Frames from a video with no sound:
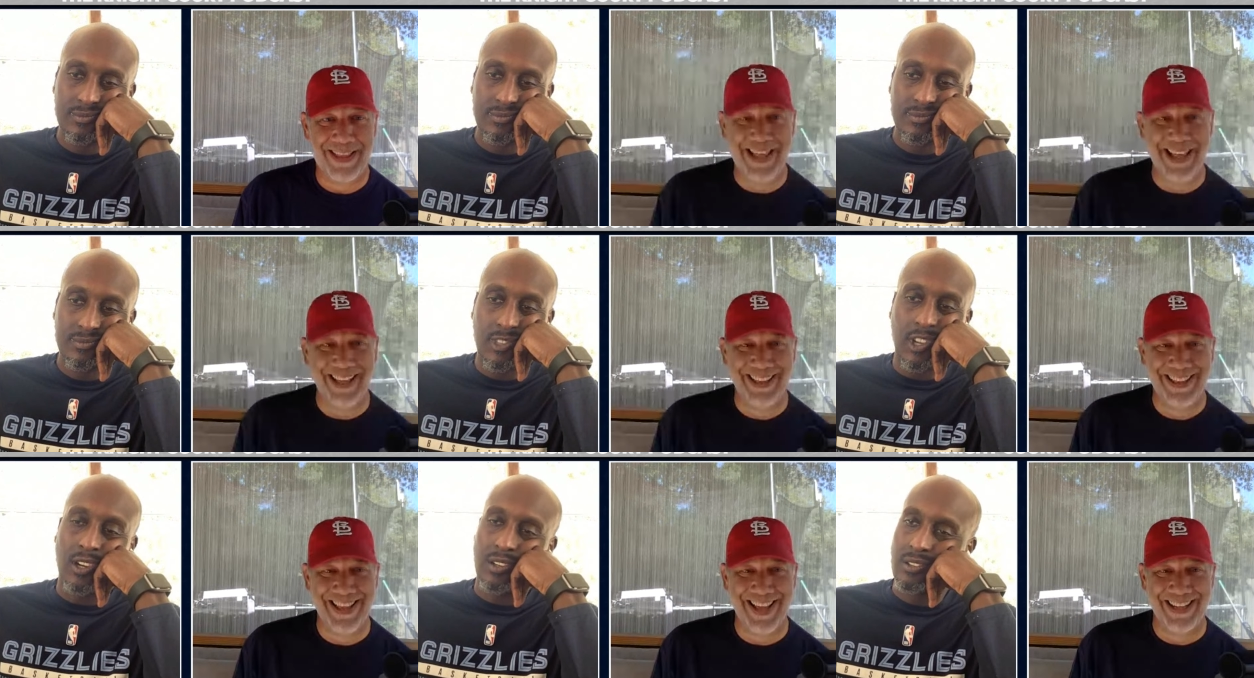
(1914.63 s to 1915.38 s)
Speaker 1: that
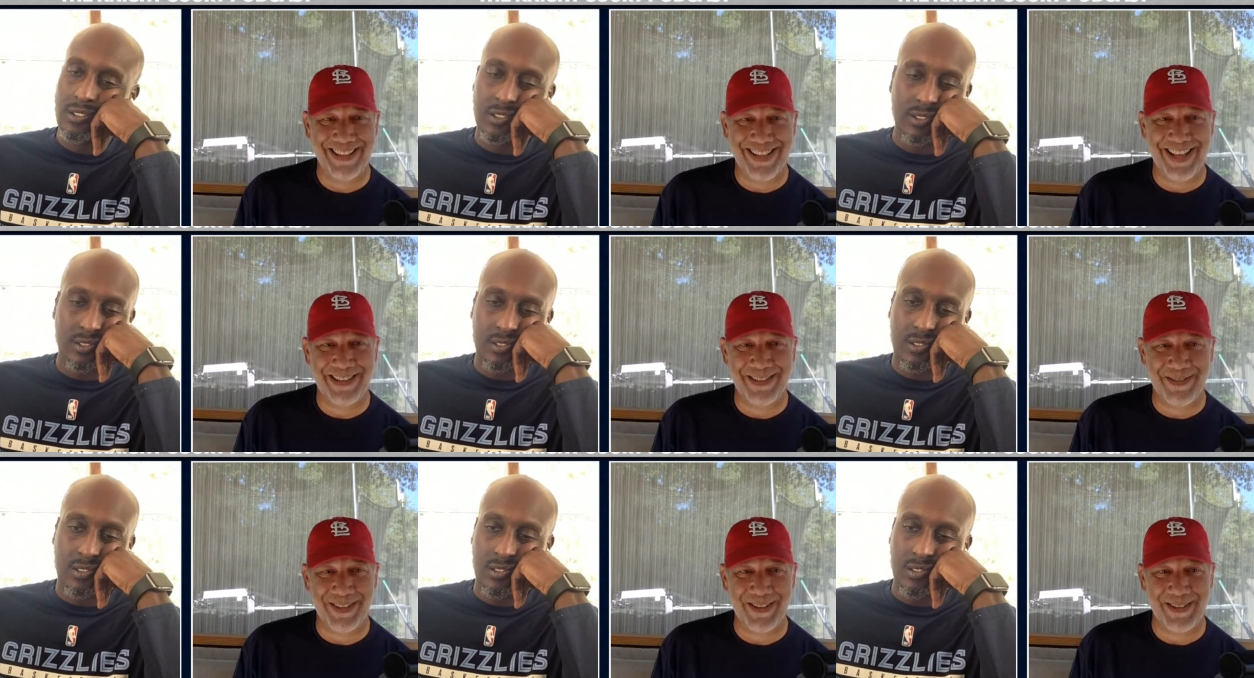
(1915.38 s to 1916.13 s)
right. is that's what
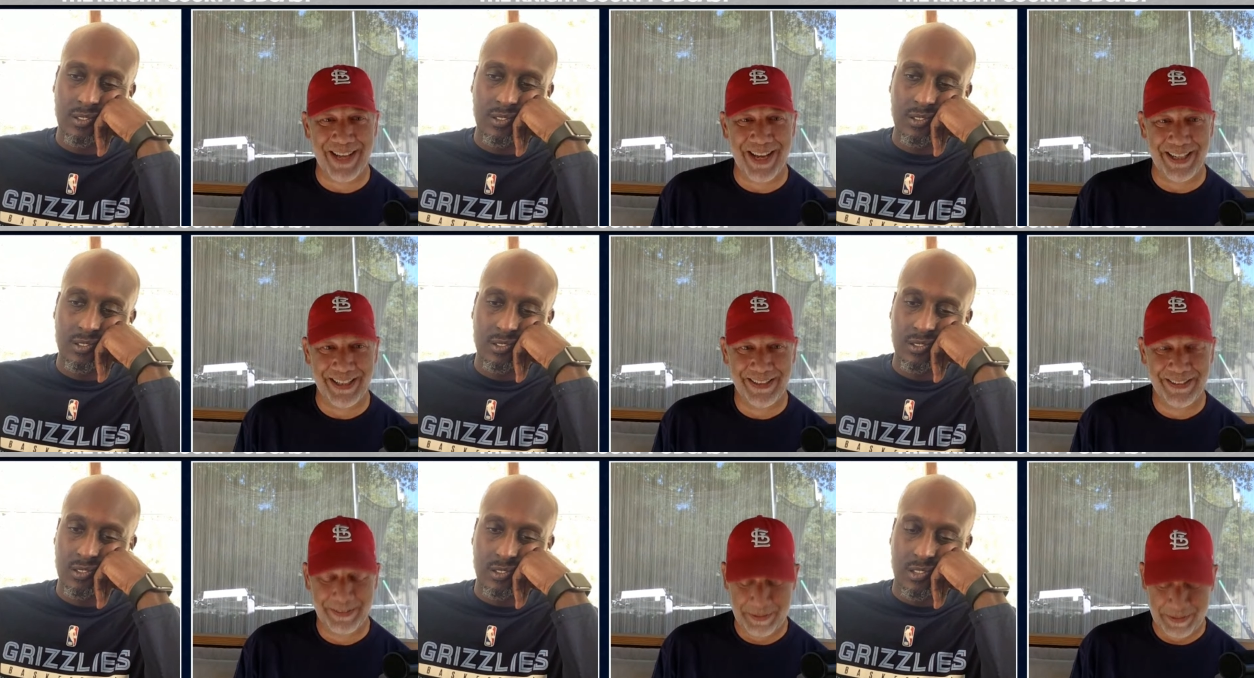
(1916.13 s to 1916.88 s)
they're saying.
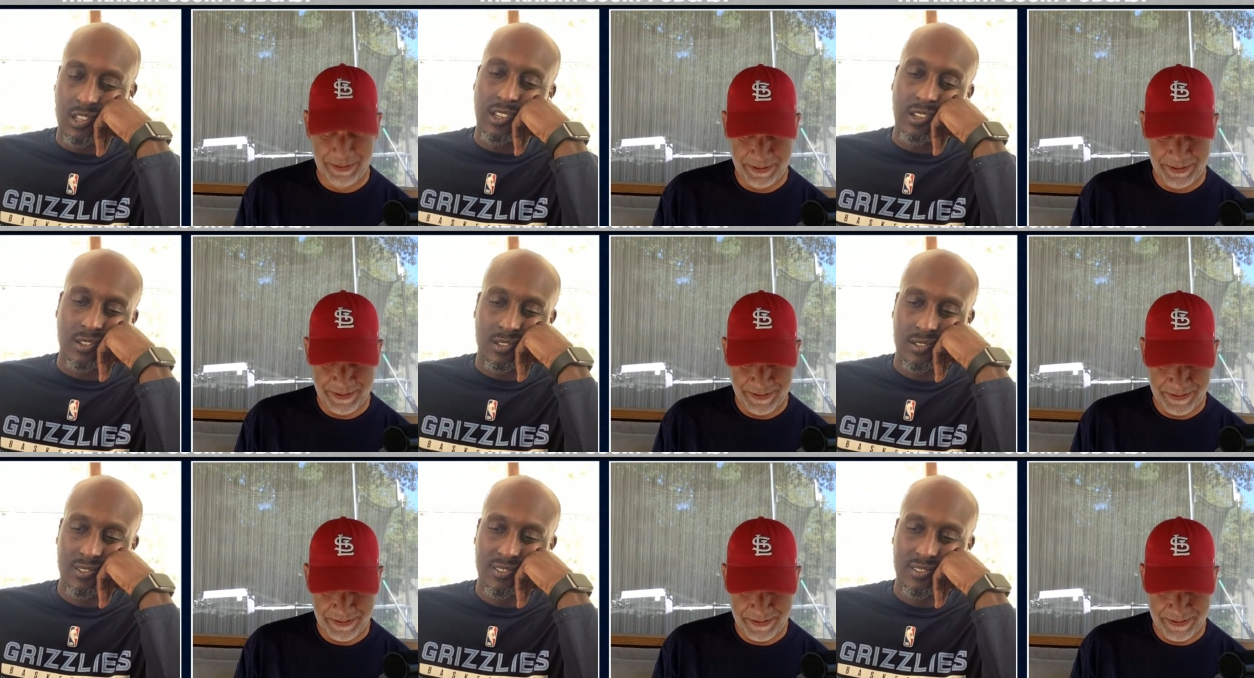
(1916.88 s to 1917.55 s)
Six.